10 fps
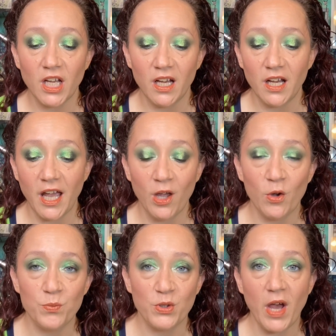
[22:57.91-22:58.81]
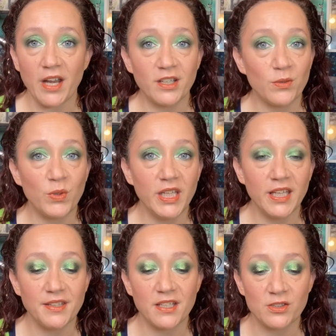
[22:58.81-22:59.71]
Uh, I hope you had a good week
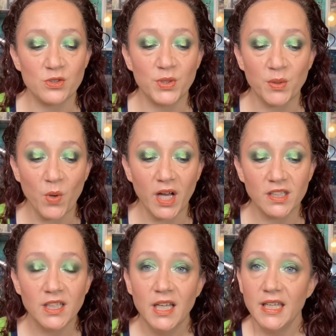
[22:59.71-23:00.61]
and that you're doing well.